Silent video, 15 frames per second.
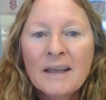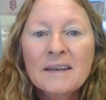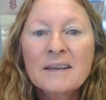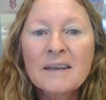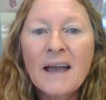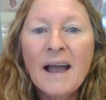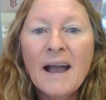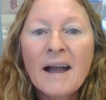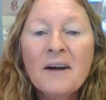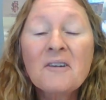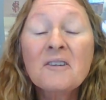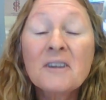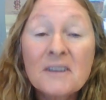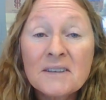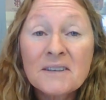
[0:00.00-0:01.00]

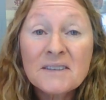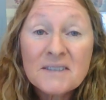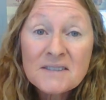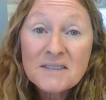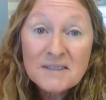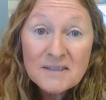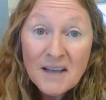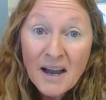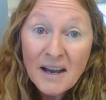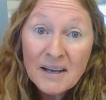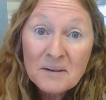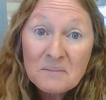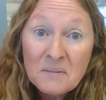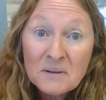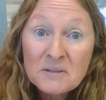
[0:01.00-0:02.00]
Now is the
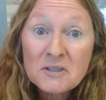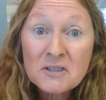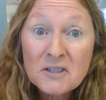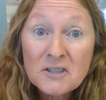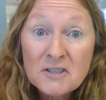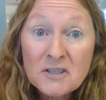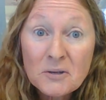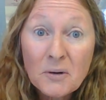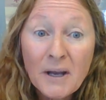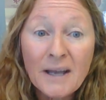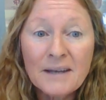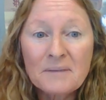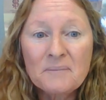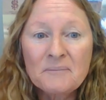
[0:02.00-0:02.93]
time to do it.